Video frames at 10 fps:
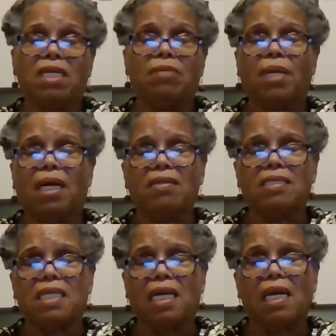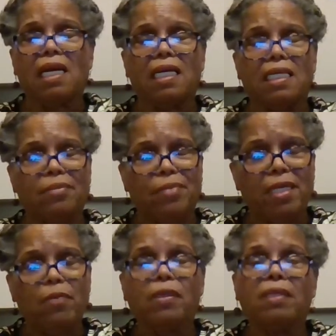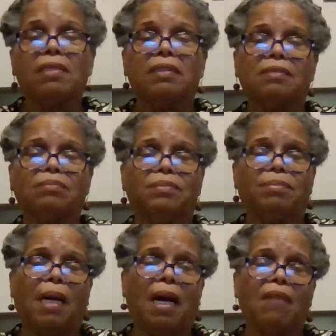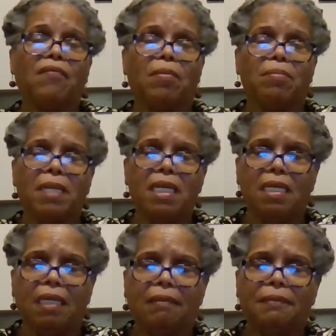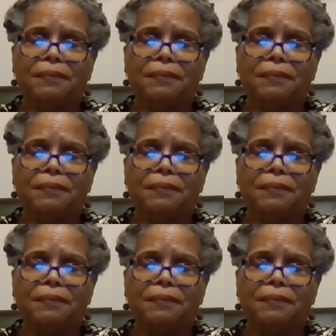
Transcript: he didn't bother dad like that, but he would uh, bother me.